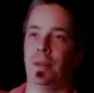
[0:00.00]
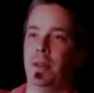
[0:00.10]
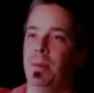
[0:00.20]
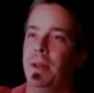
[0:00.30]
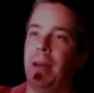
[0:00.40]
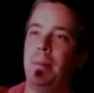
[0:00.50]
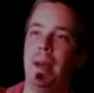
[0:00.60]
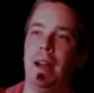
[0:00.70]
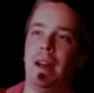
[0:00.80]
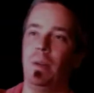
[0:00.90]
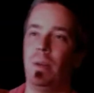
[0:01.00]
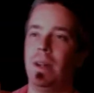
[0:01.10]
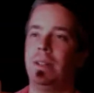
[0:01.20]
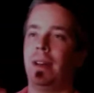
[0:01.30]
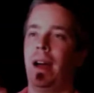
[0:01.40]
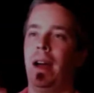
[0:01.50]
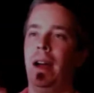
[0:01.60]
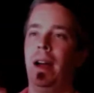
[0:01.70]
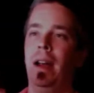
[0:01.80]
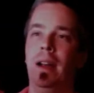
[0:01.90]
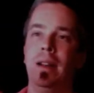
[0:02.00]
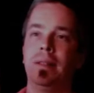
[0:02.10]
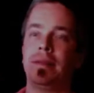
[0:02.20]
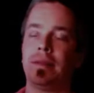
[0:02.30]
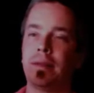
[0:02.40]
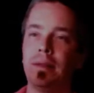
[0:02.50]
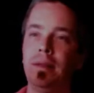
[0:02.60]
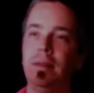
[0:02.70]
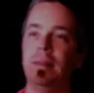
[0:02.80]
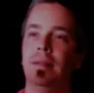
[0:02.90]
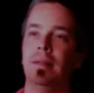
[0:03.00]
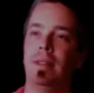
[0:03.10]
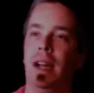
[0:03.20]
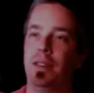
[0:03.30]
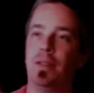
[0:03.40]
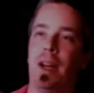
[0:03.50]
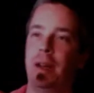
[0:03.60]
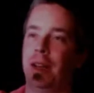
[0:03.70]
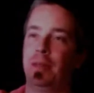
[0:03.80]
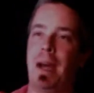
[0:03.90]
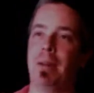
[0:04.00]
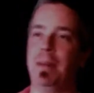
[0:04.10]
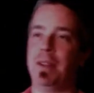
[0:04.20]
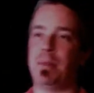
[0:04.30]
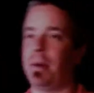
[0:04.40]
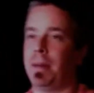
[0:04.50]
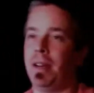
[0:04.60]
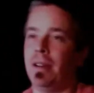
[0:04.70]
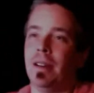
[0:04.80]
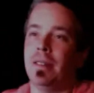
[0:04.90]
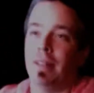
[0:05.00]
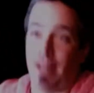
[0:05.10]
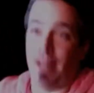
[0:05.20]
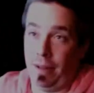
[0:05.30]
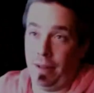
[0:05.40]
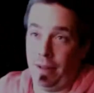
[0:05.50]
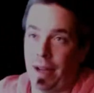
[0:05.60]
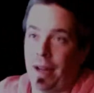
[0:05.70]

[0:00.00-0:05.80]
you put that meat on the one side, and it's funny because Bad Beast Barbecue, who's on here